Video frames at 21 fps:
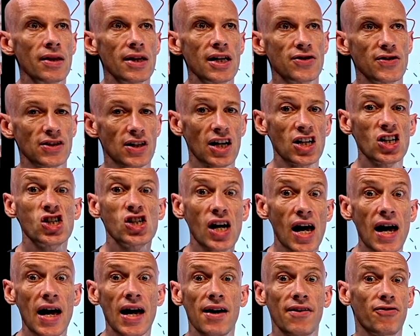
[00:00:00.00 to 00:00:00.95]
There's things like
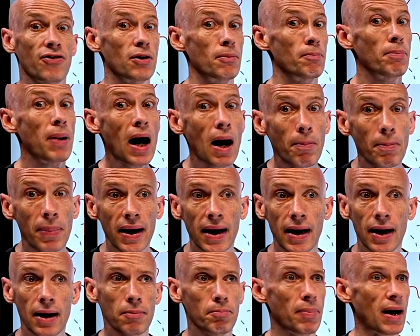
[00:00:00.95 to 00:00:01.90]
Chef and
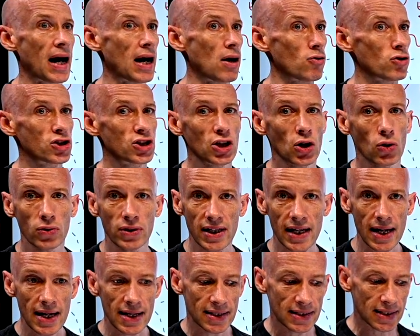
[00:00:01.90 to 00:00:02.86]
Puppet and PowerShell
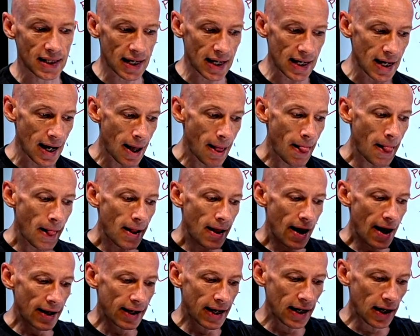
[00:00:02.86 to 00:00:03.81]
DSC.
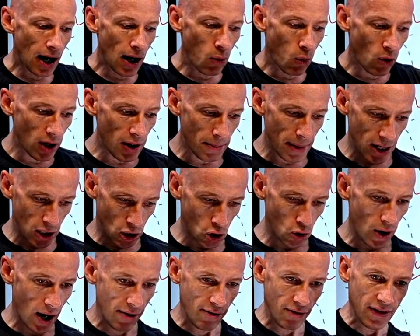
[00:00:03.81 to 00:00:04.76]
Again, I want to make
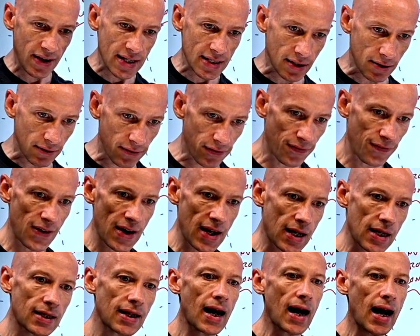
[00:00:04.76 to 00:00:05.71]
sure everything is
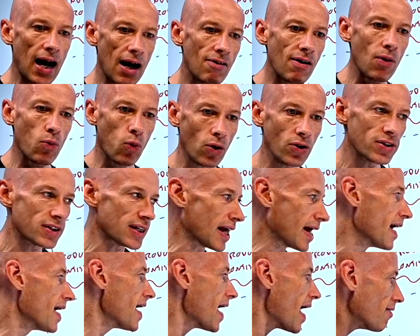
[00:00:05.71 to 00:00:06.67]
configured how I want
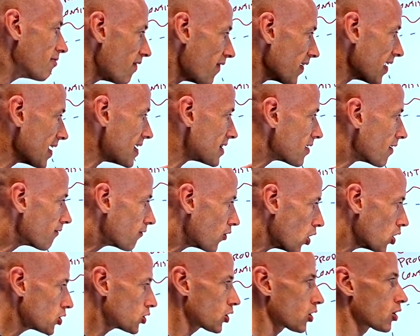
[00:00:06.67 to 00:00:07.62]
it. Everything is
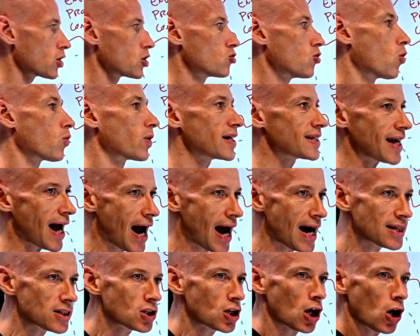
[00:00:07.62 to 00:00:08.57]
version controlled. It's
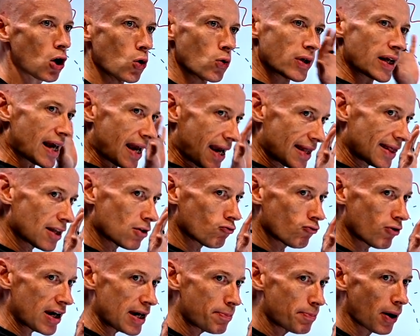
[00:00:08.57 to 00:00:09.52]
as code in
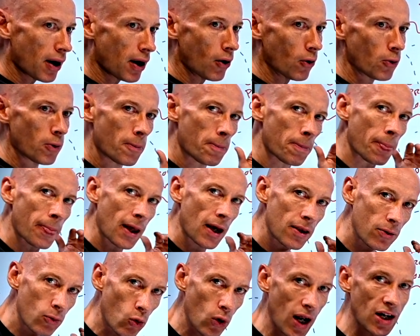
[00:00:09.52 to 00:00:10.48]
the repo
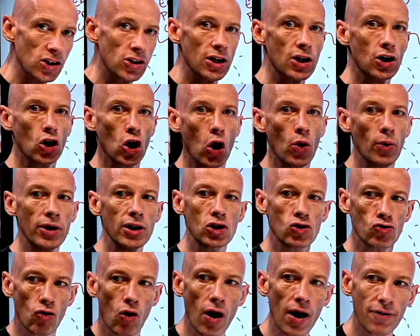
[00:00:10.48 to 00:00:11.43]
that will actually go and
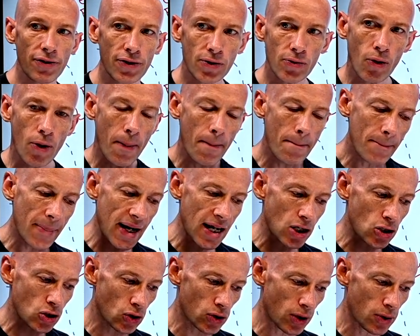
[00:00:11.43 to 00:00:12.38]
drive through and
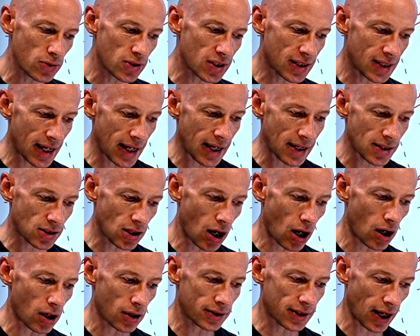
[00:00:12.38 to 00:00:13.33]
make sure those things
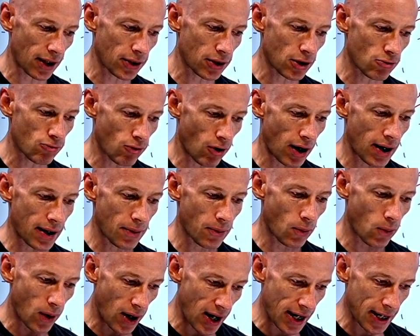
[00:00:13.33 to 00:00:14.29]
are done the right
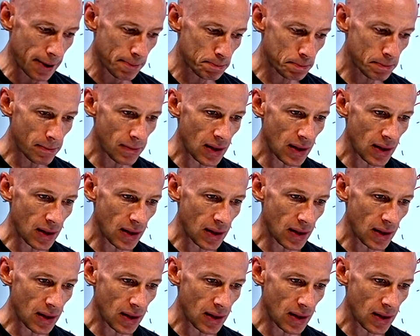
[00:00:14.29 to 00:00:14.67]
way.